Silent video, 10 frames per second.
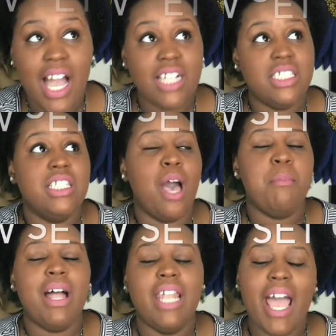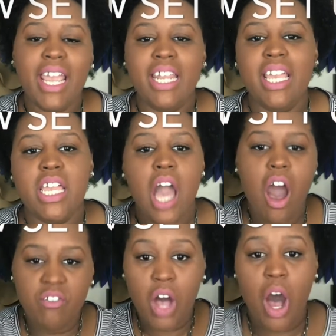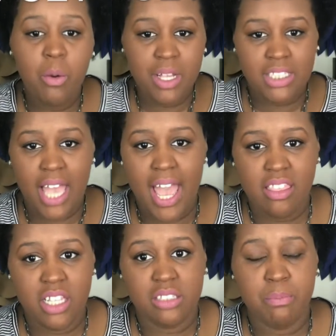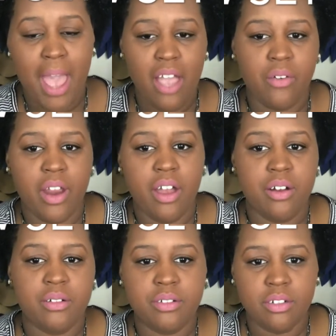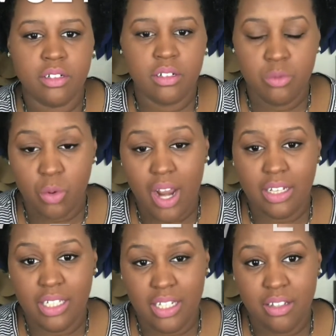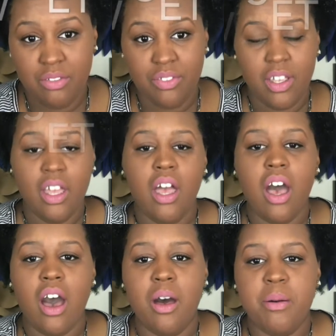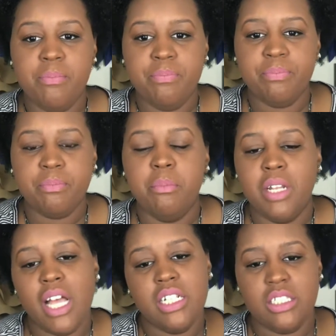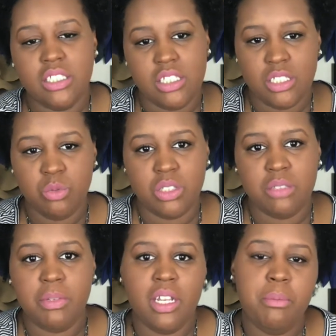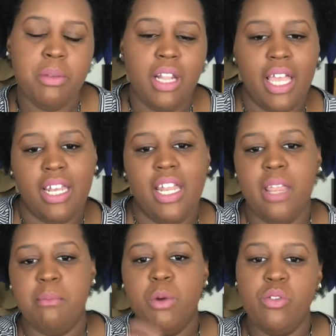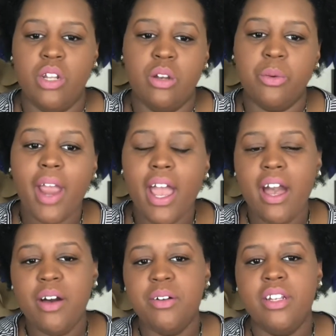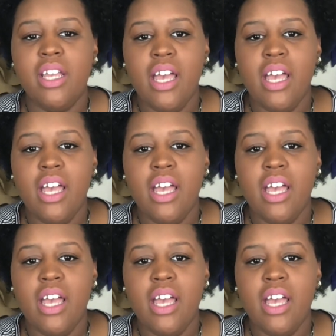I just got my lighting. I've always had this background where I live, but I just was manipulating it and moving it around.